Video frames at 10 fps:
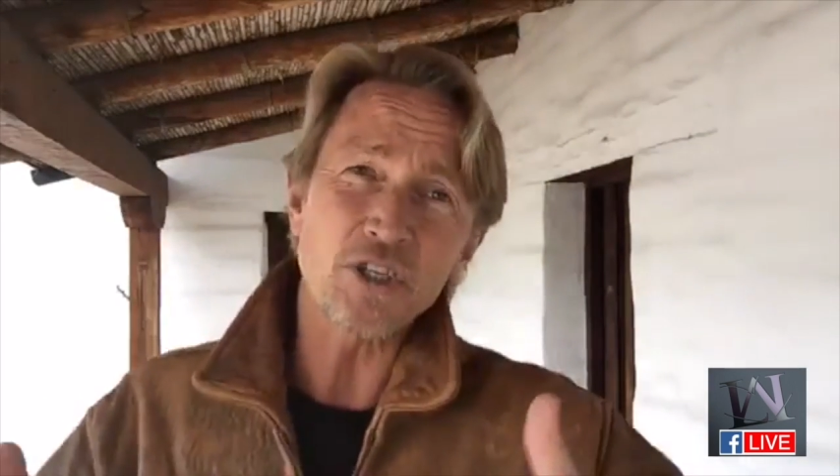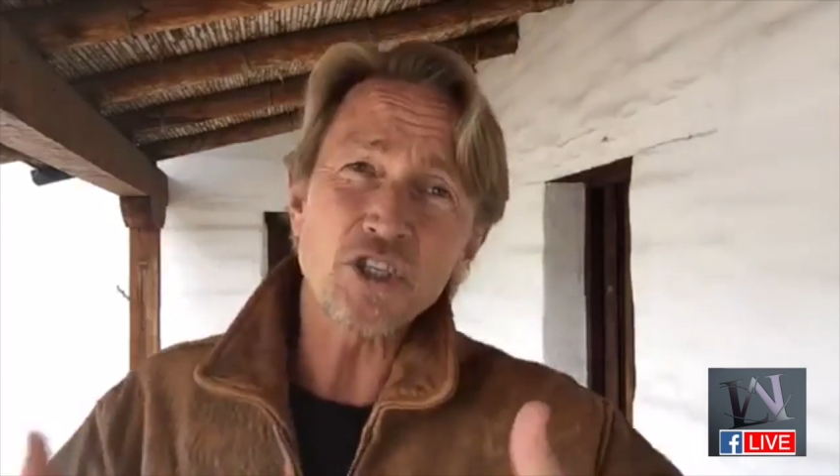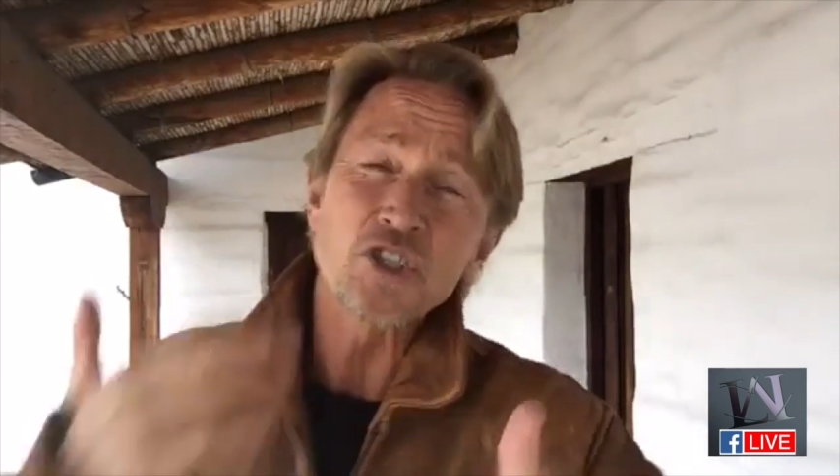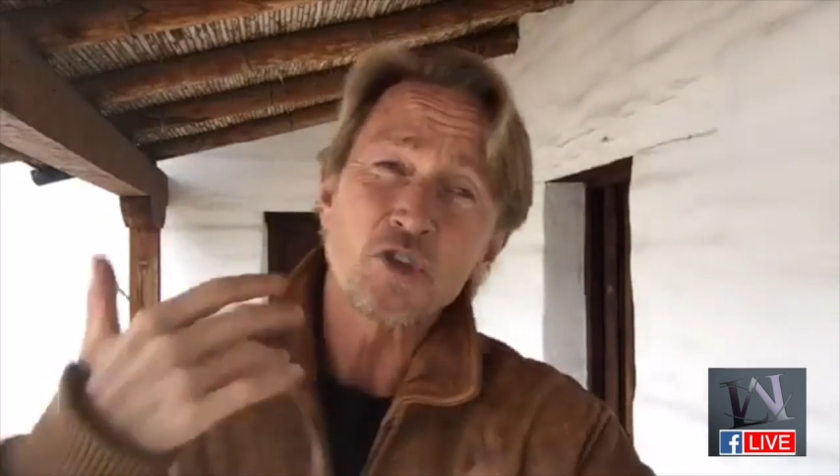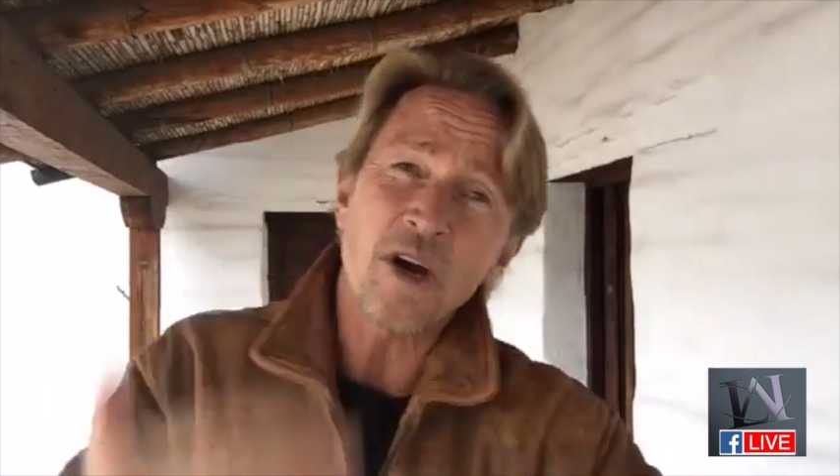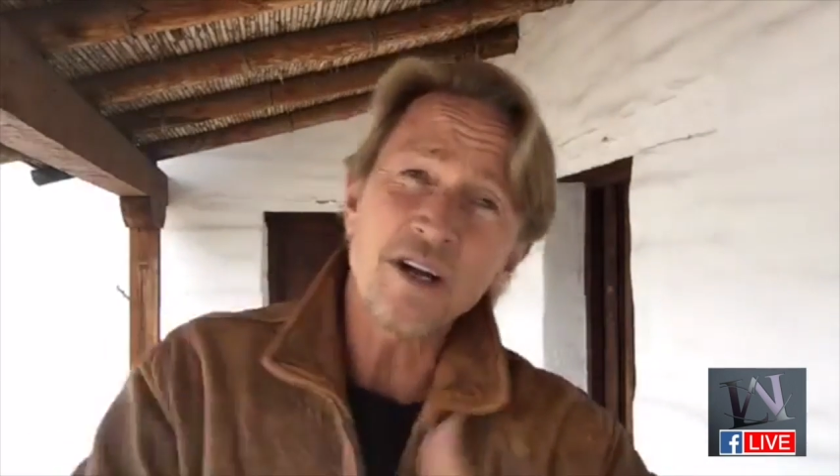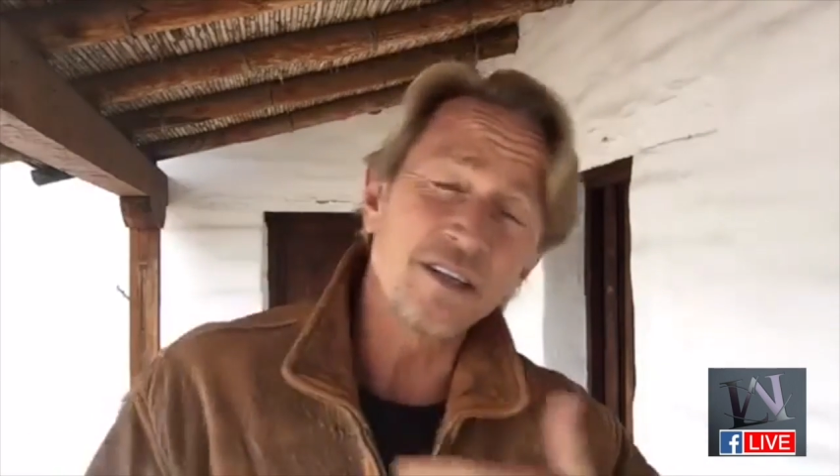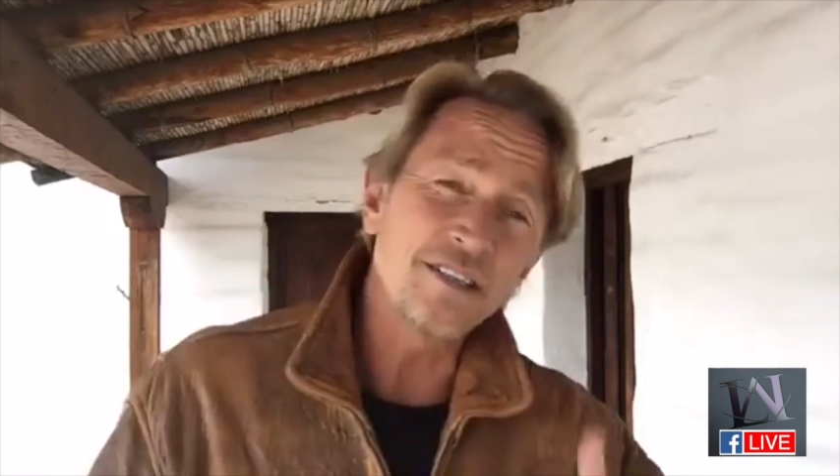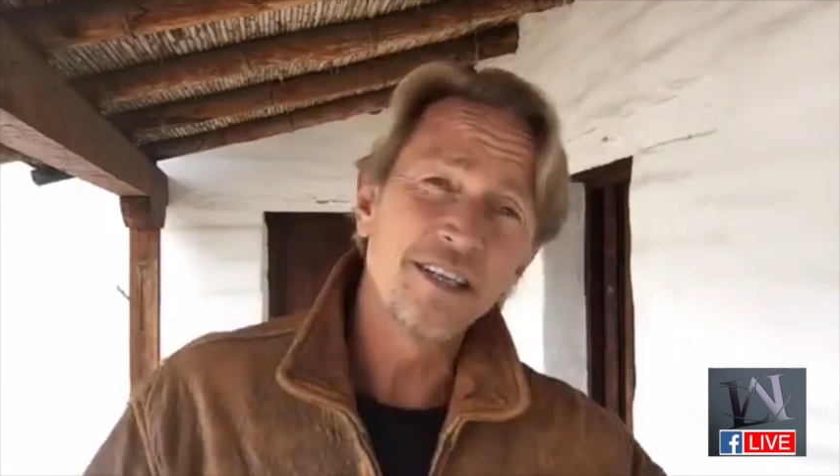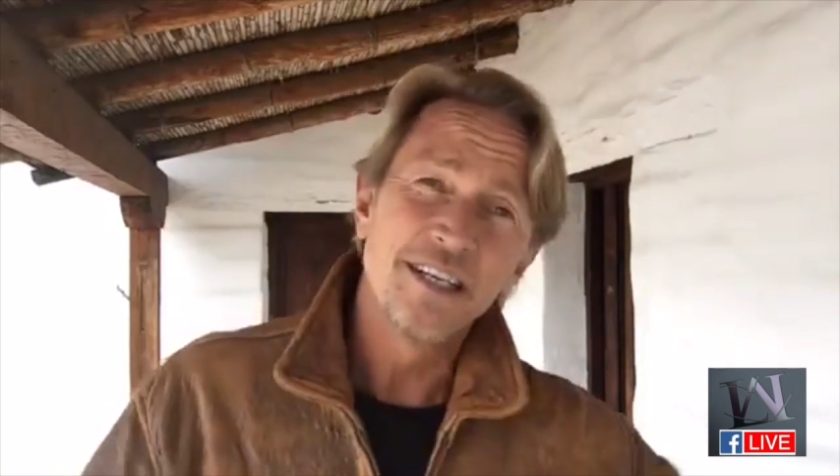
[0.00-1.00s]

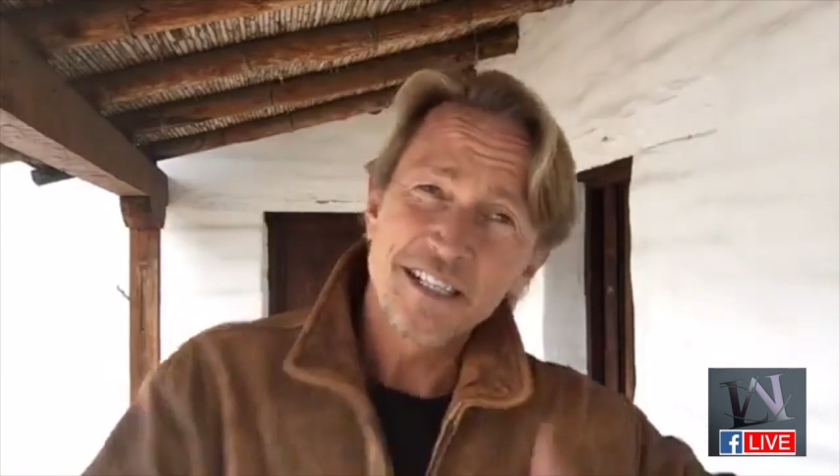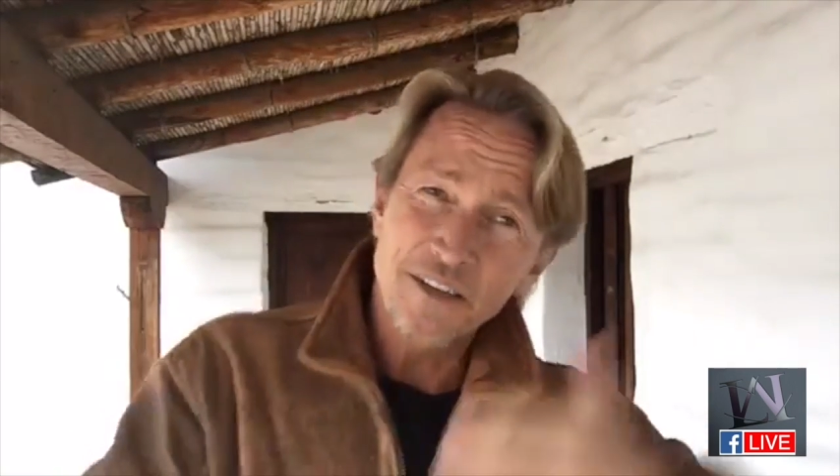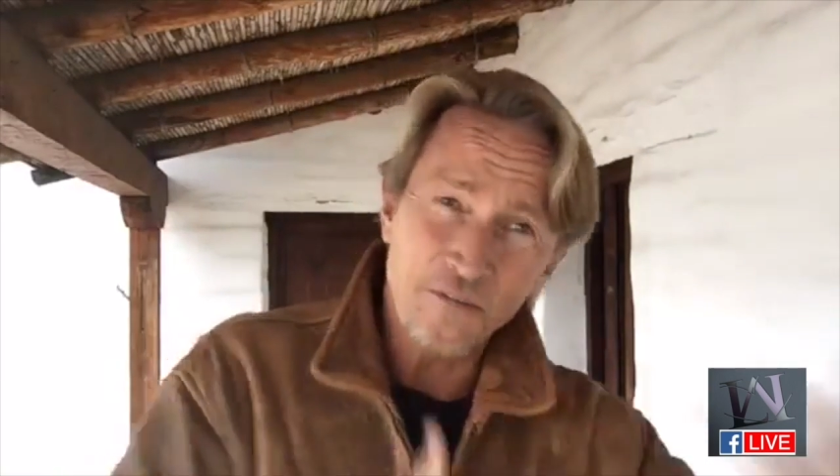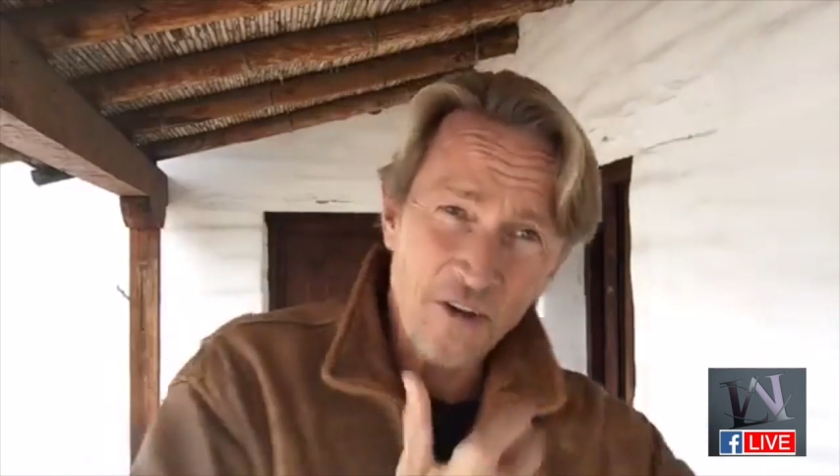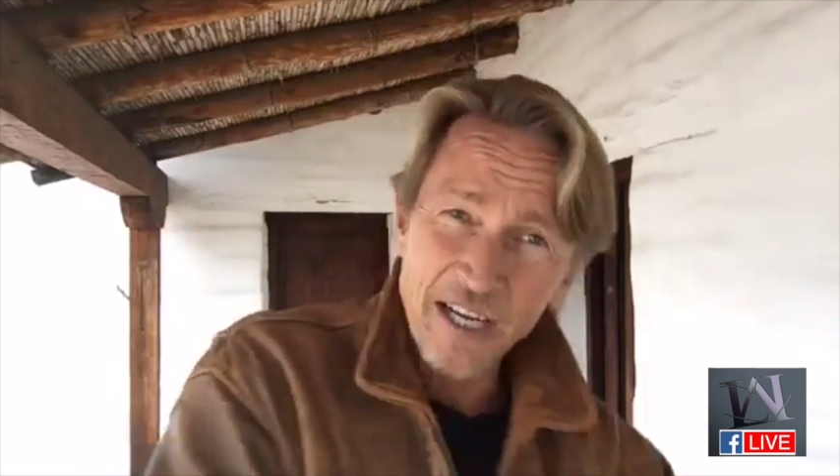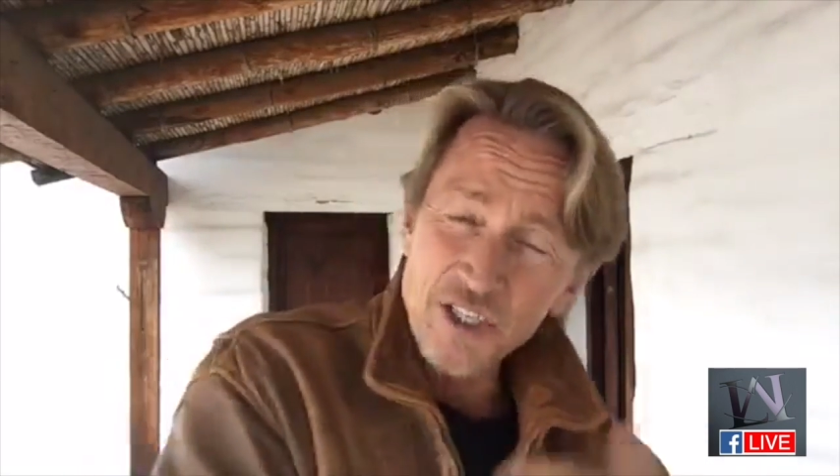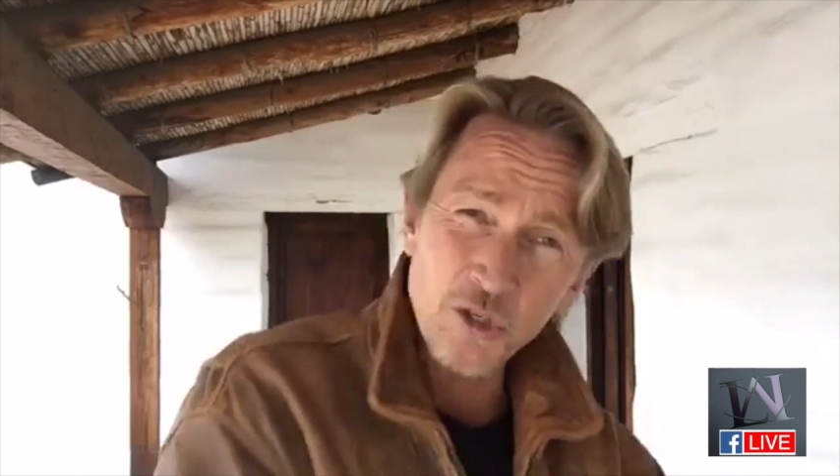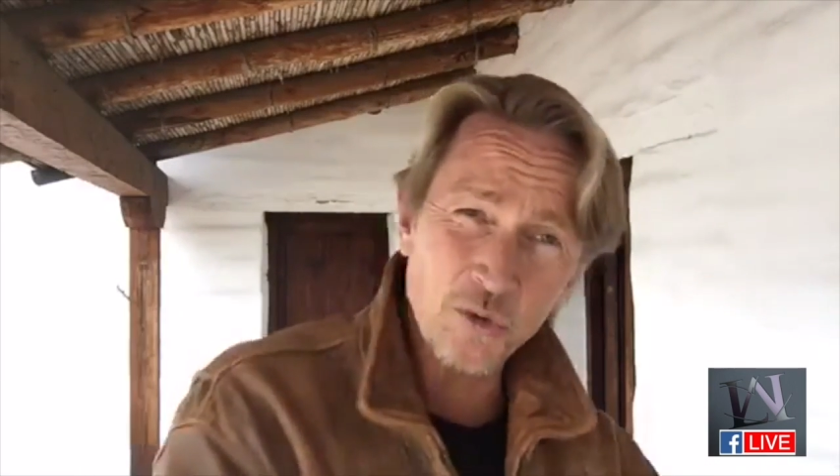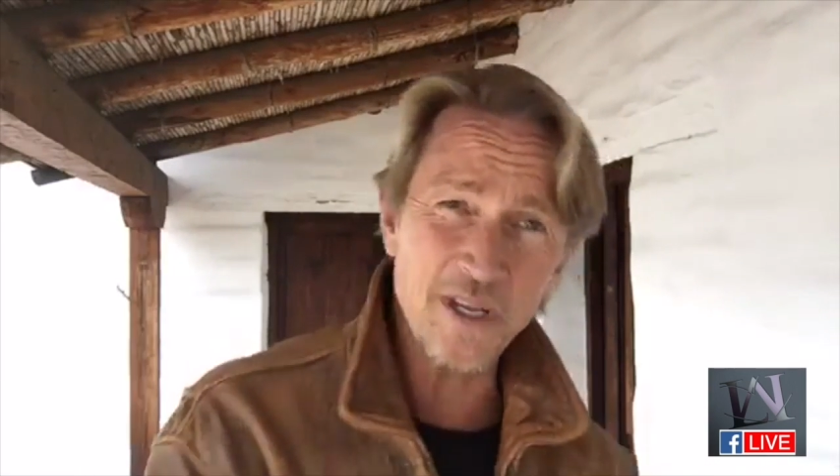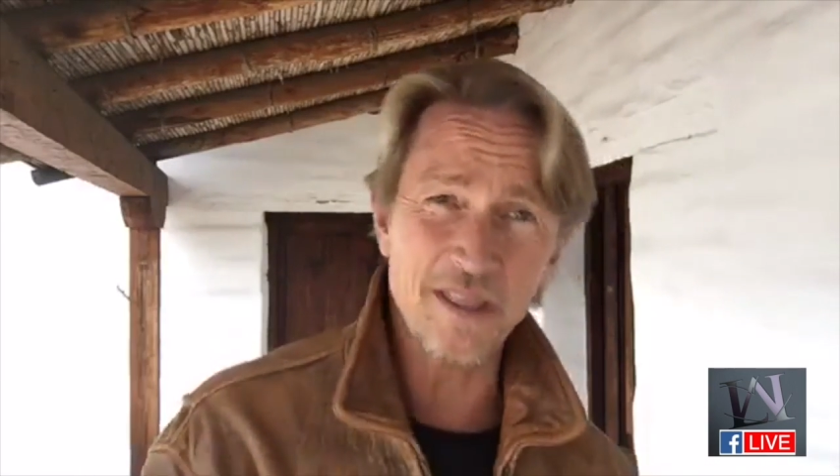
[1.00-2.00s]
struggled to find your
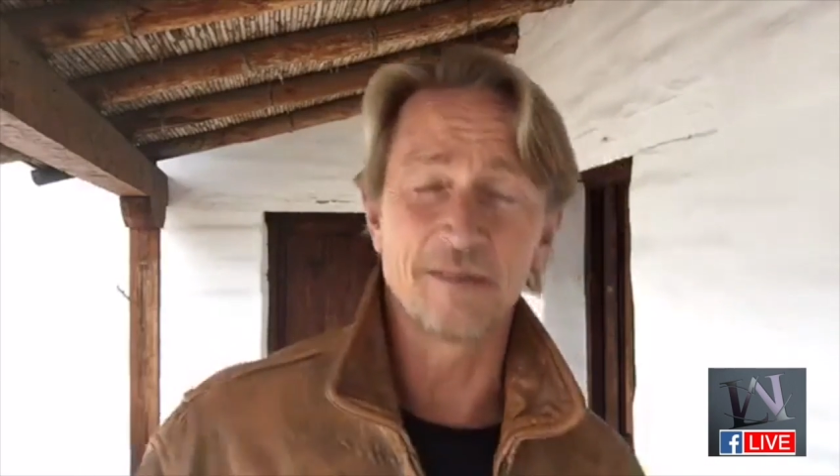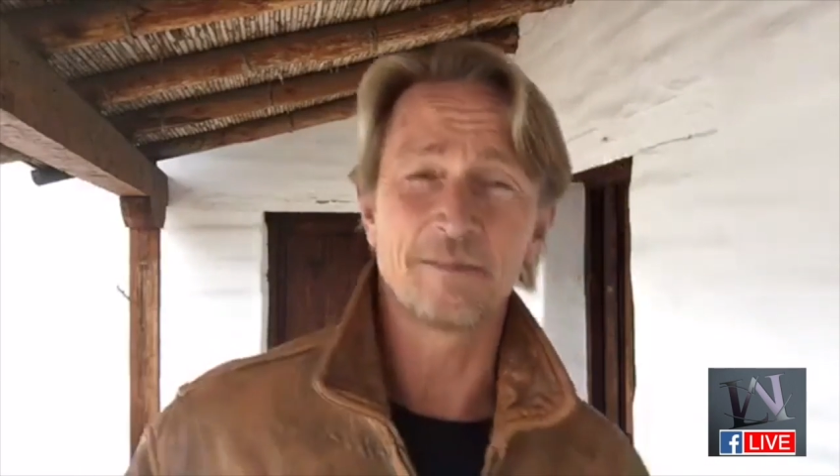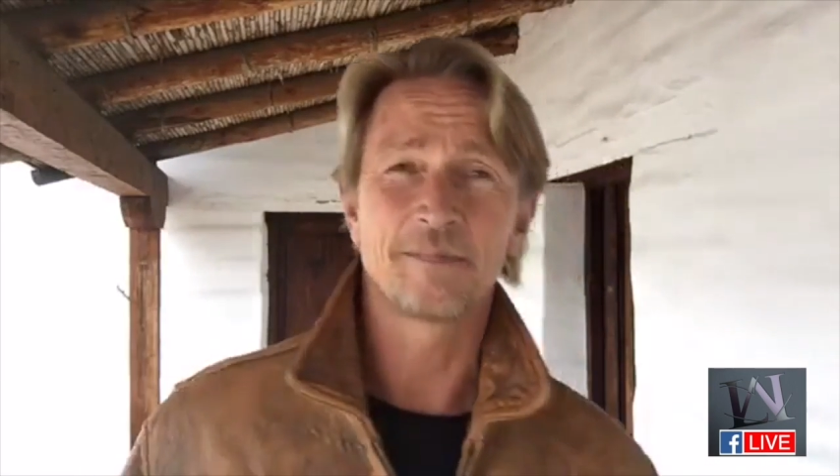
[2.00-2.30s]
rhythm?